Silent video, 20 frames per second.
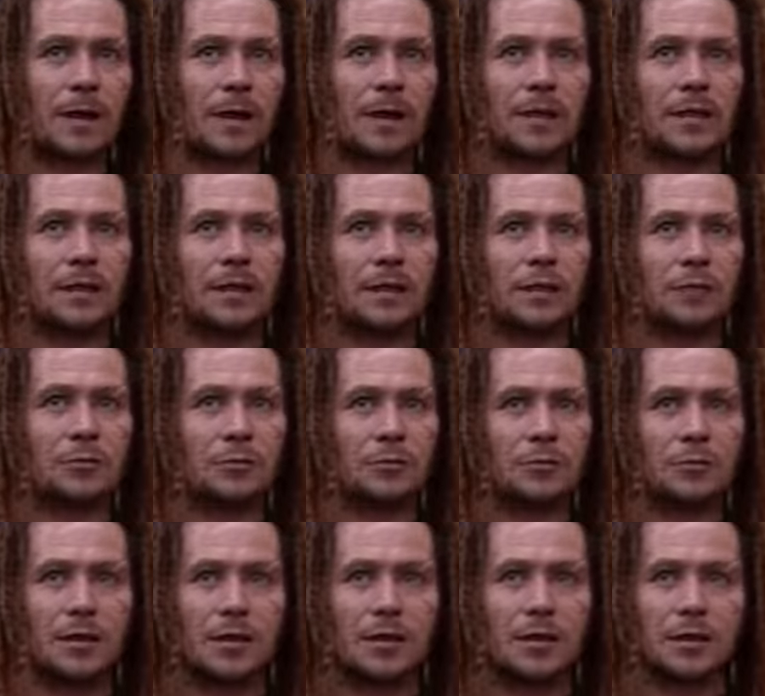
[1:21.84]
it's a
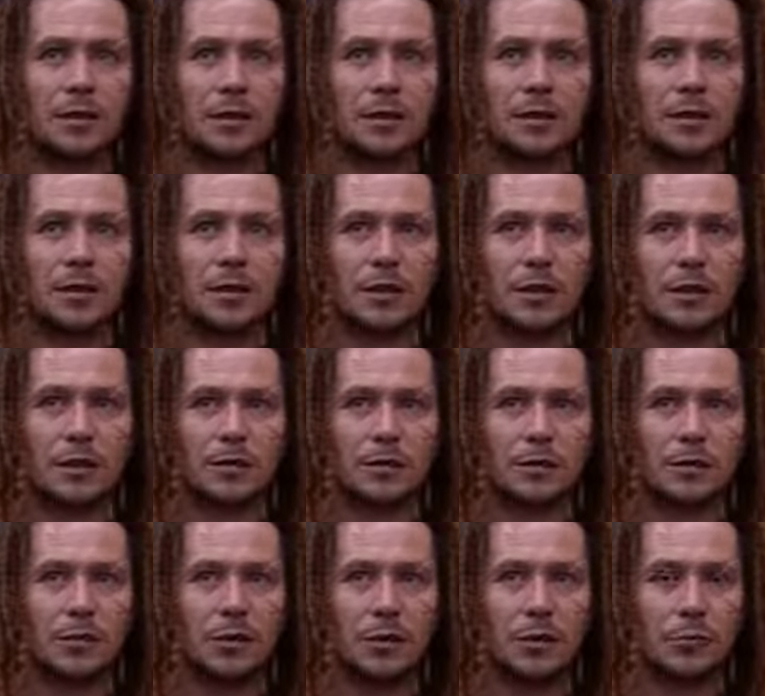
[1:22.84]
real
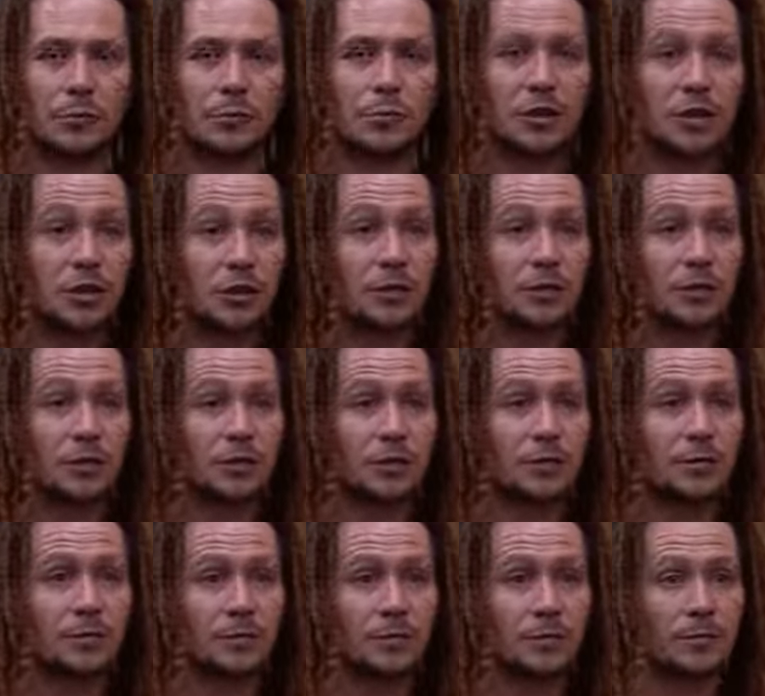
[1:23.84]
uh, original
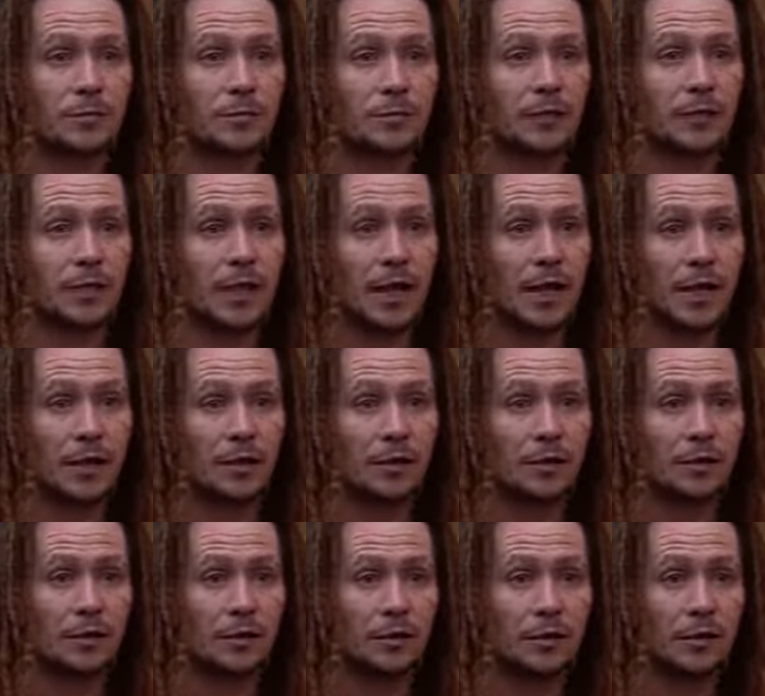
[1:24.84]
take
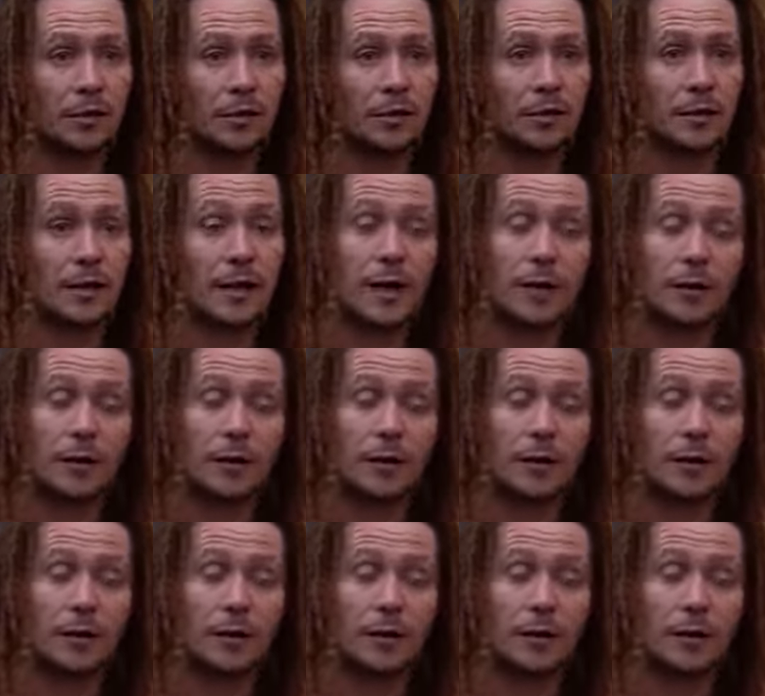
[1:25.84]
on